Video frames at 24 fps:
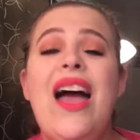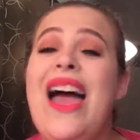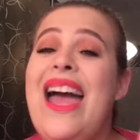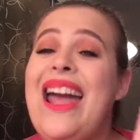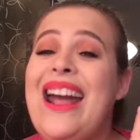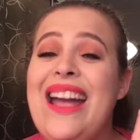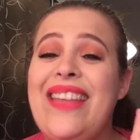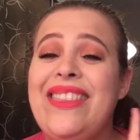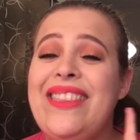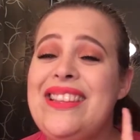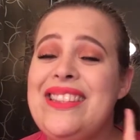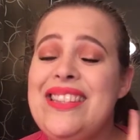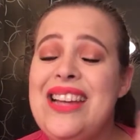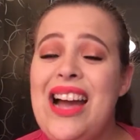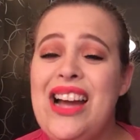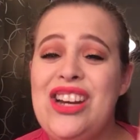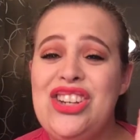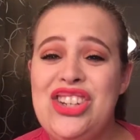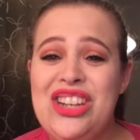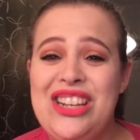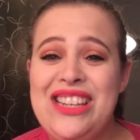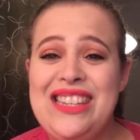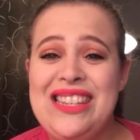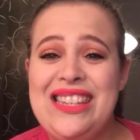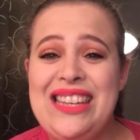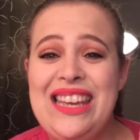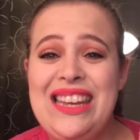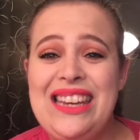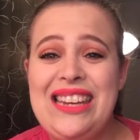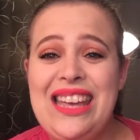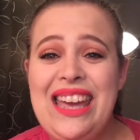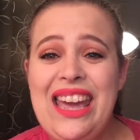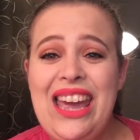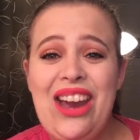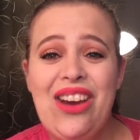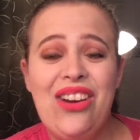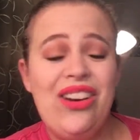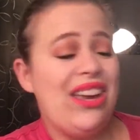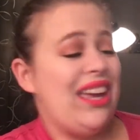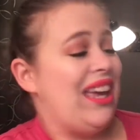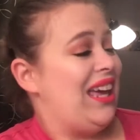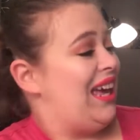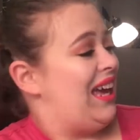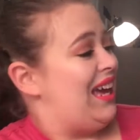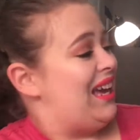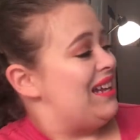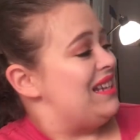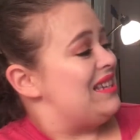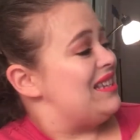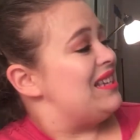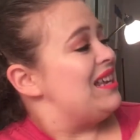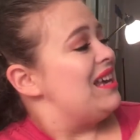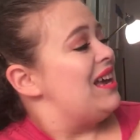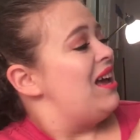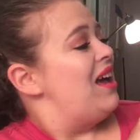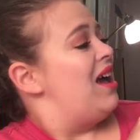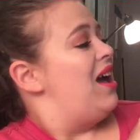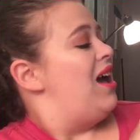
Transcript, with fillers: I got the Tatcha skincare kit.